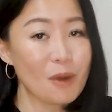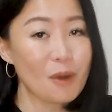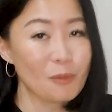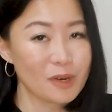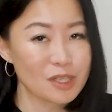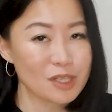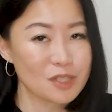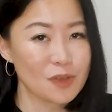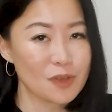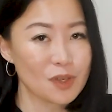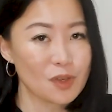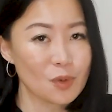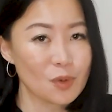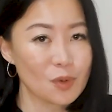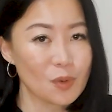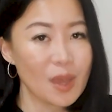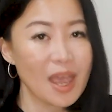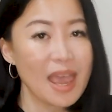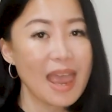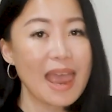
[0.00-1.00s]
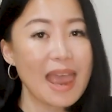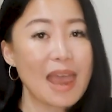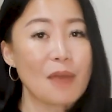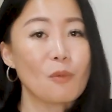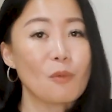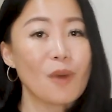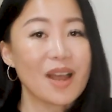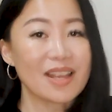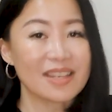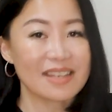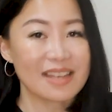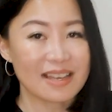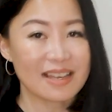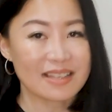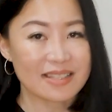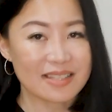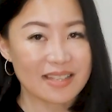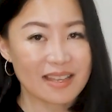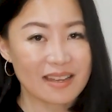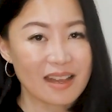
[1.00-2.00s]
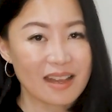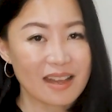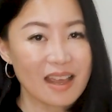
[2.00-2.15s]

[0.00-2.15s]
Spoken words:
works for you and what doesn't,